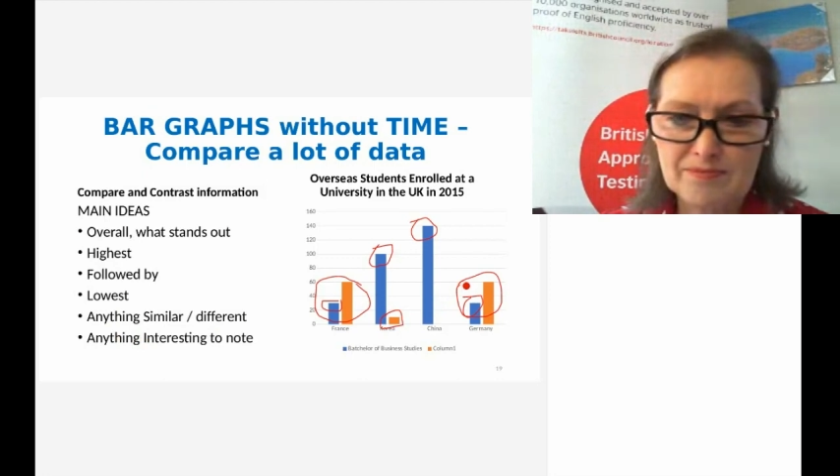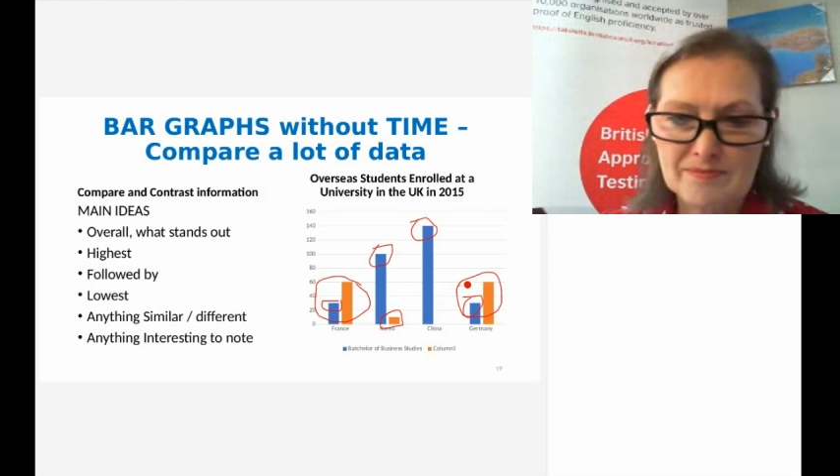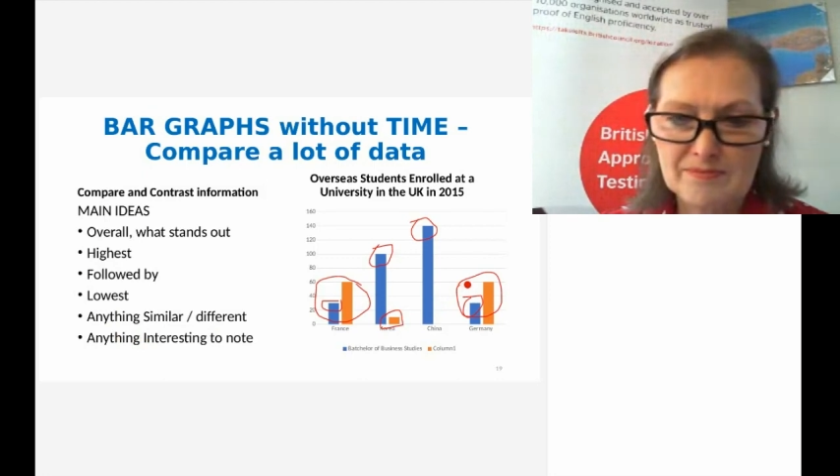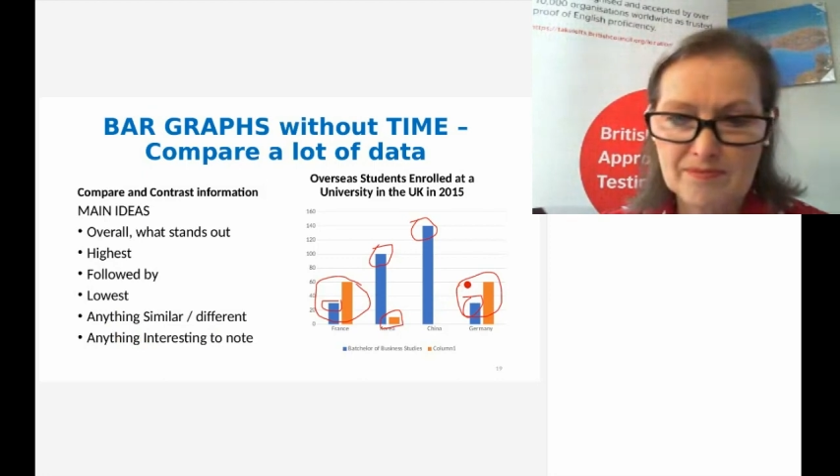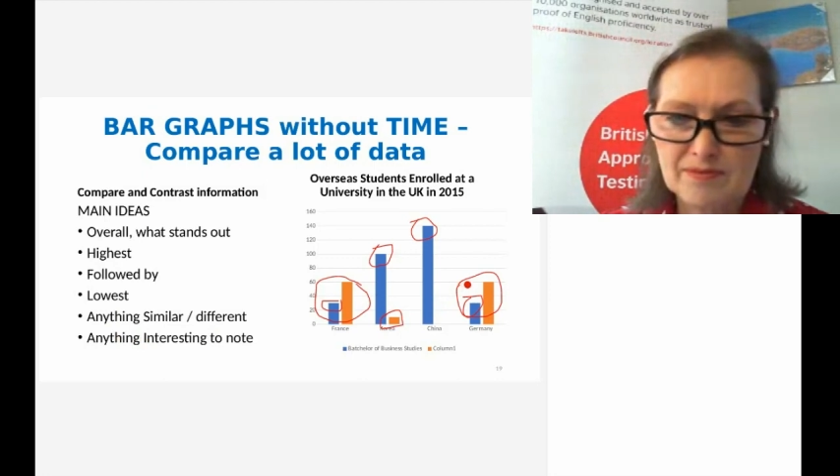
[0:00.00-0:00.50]

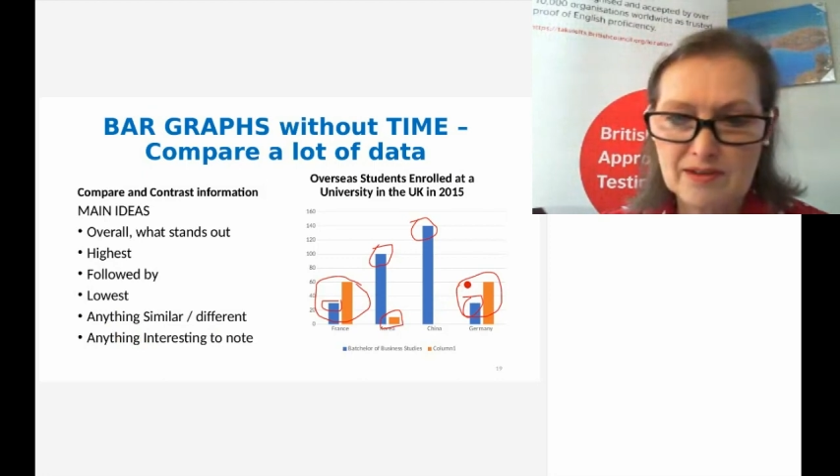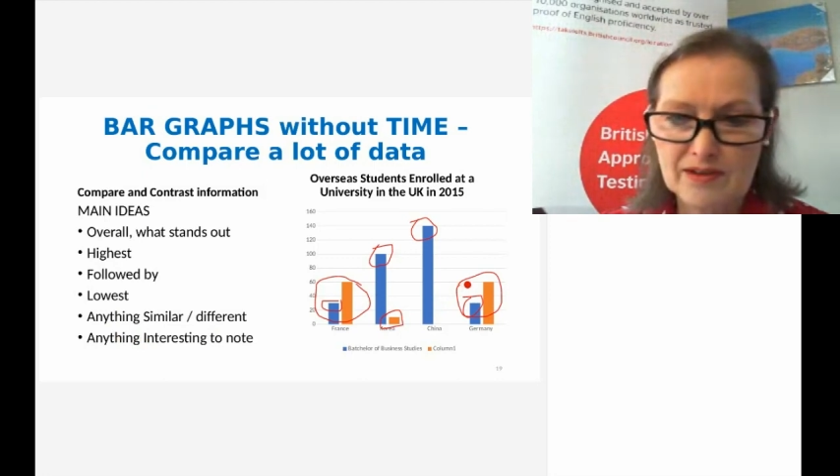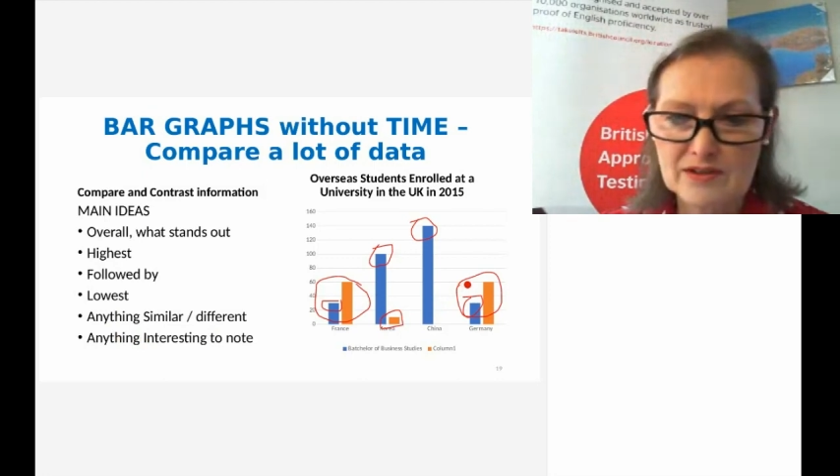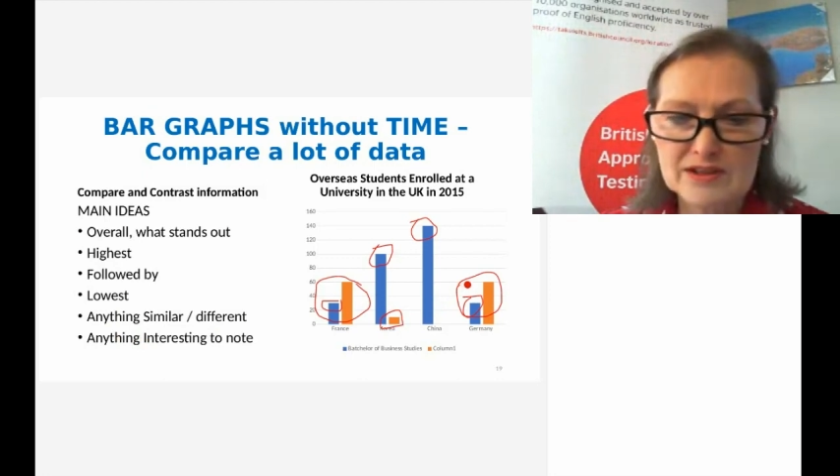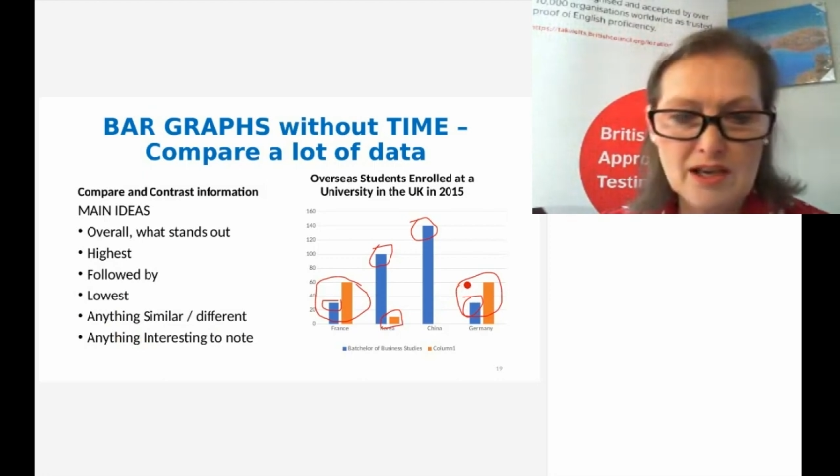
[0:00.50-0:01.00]
Good.
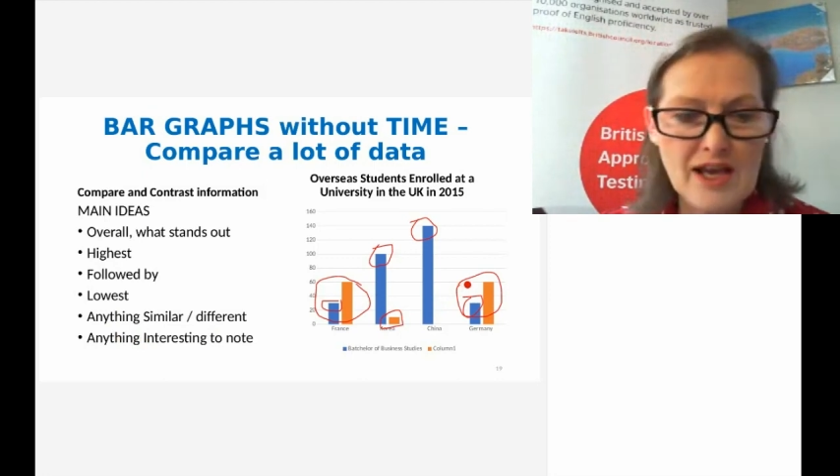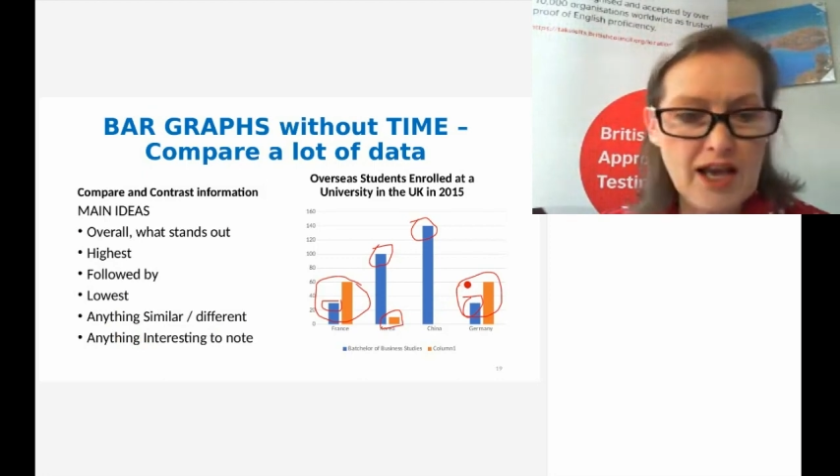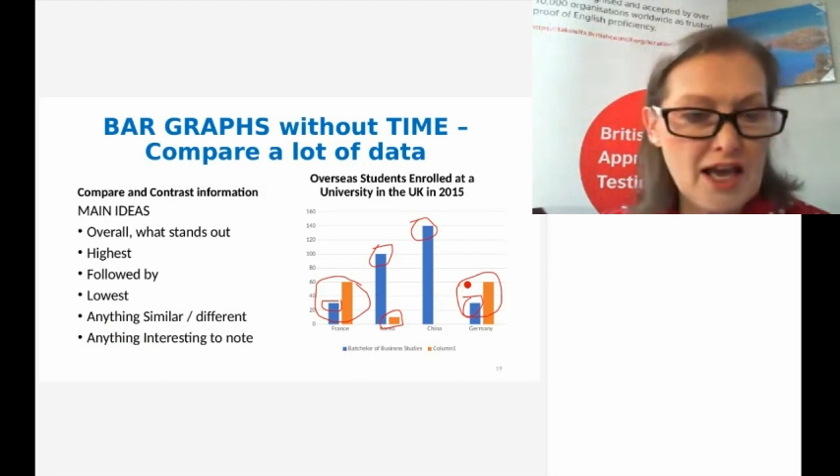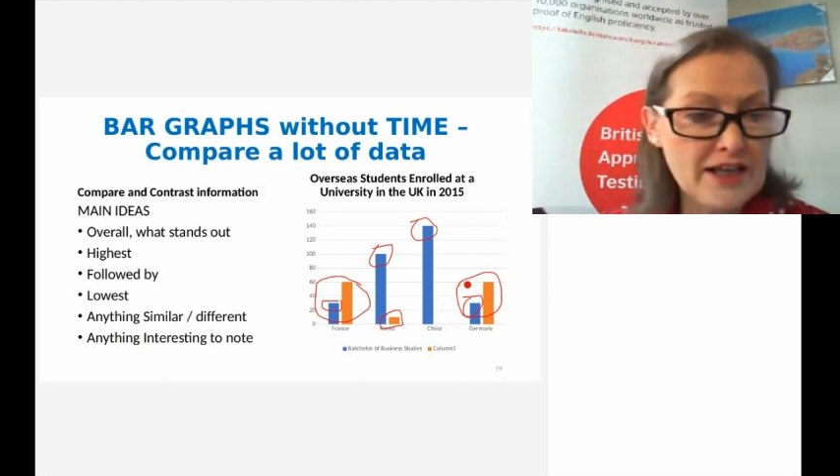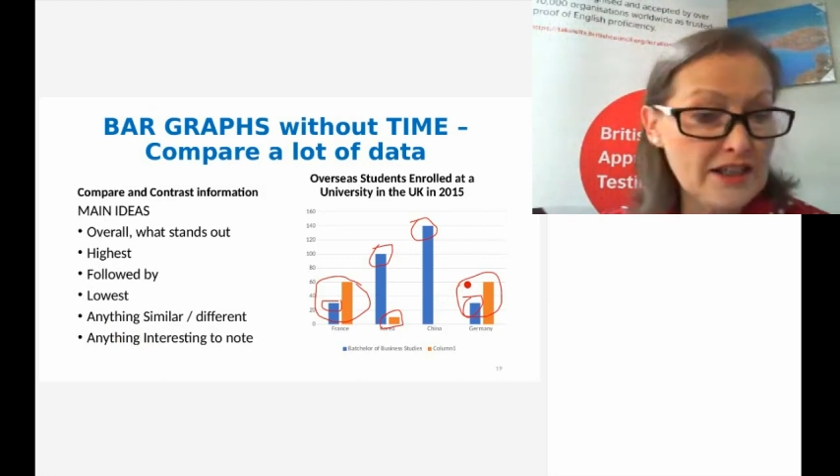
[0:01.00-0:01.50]
And
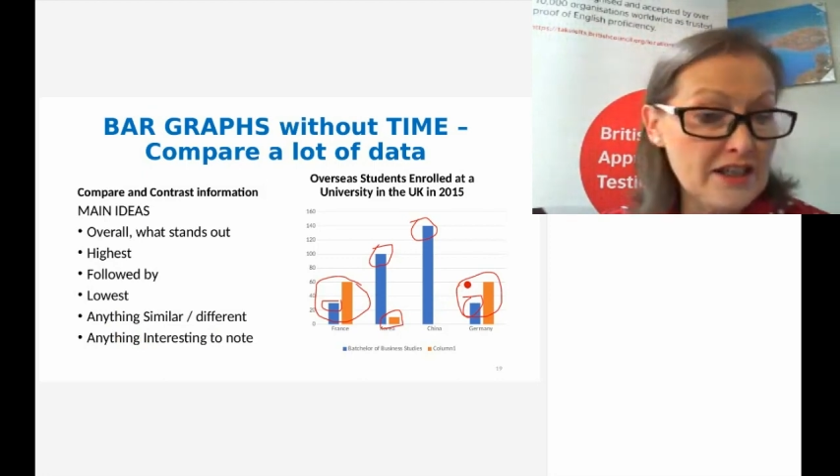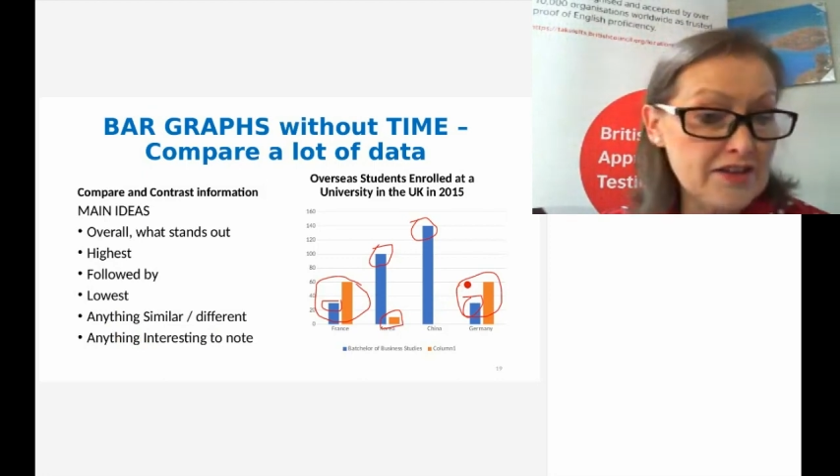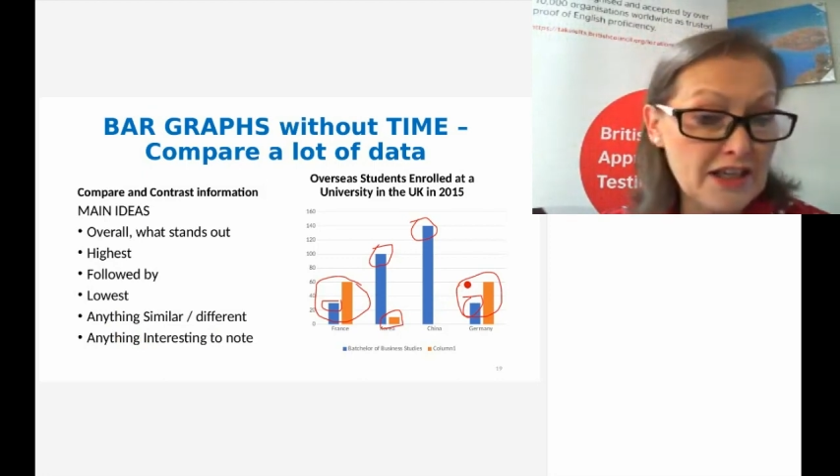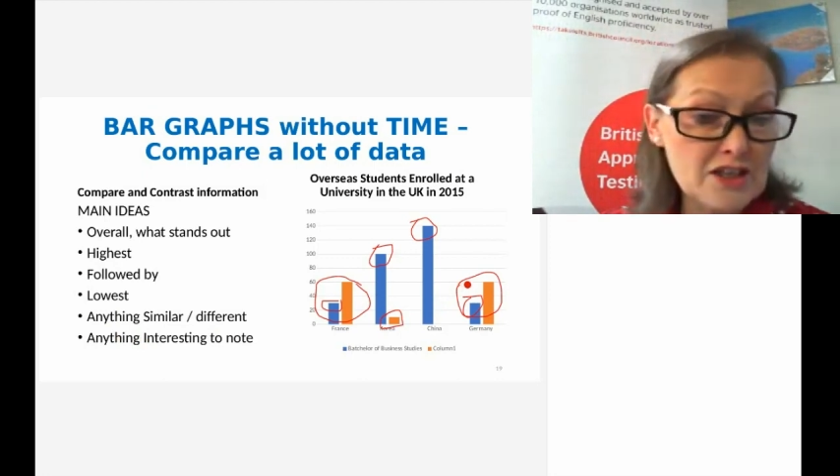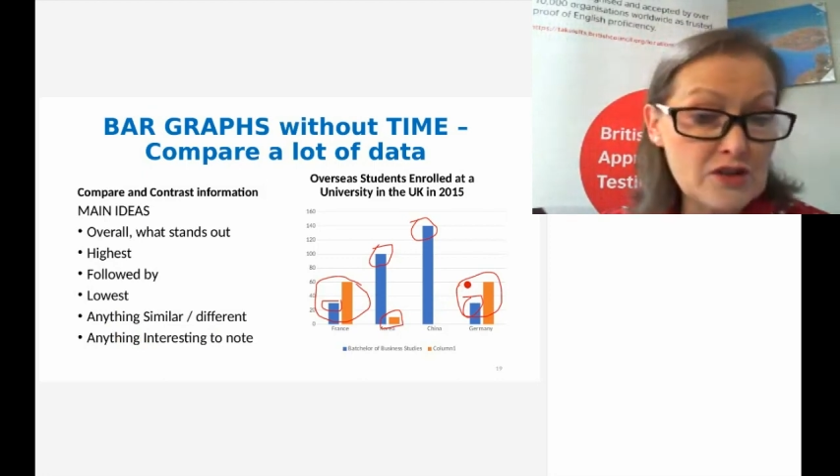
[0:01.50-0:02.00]
anything
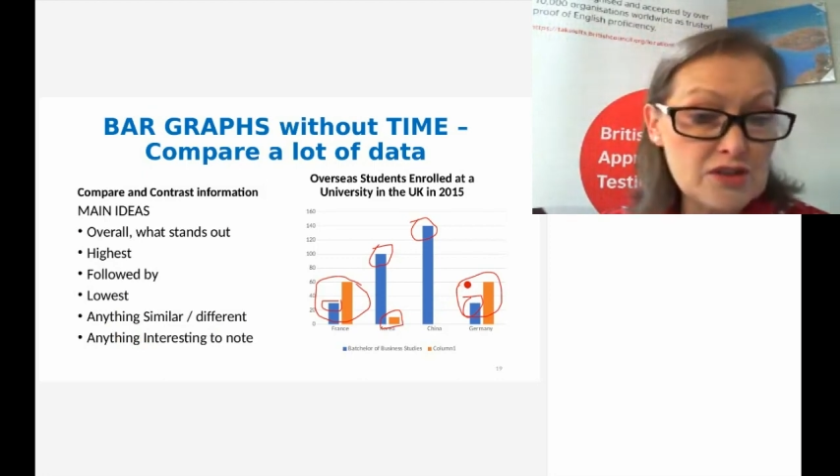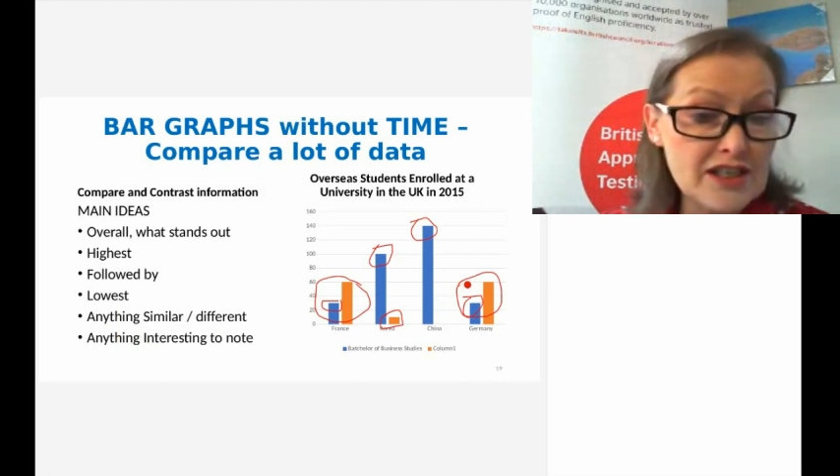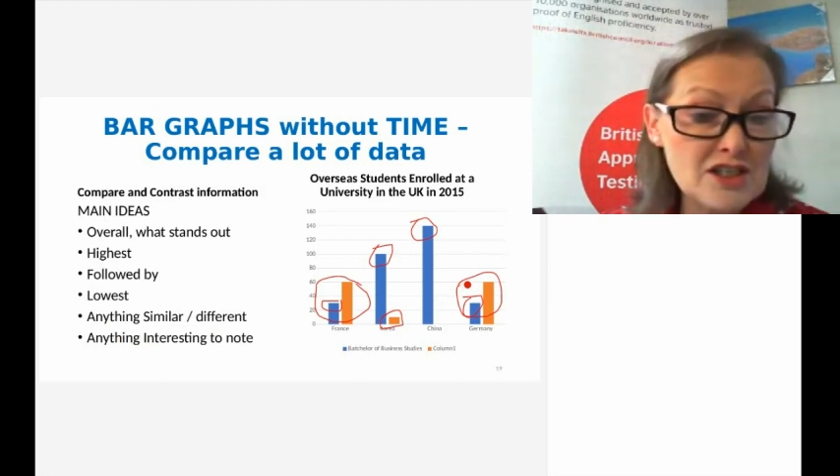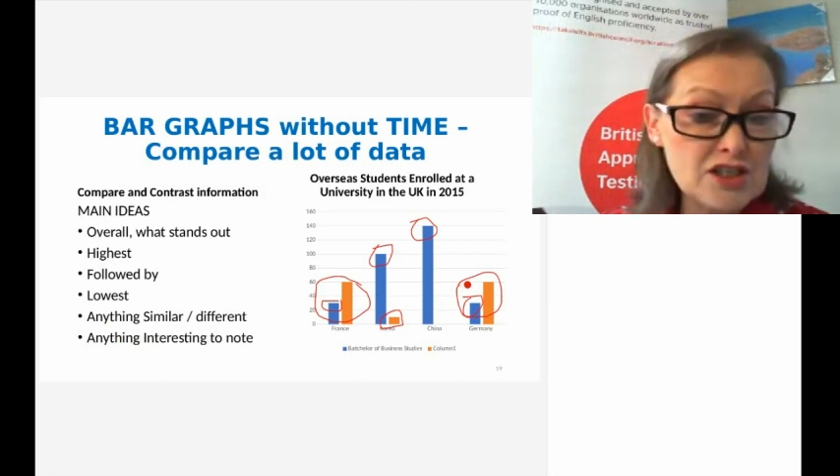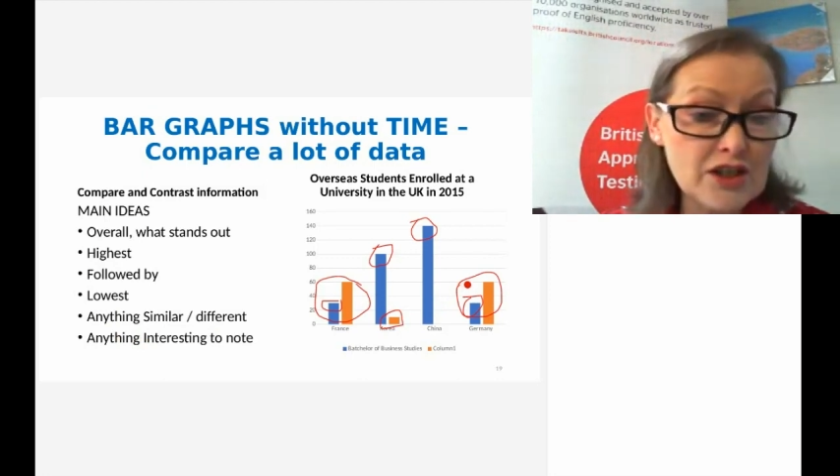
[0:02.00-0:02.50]
interesting to note?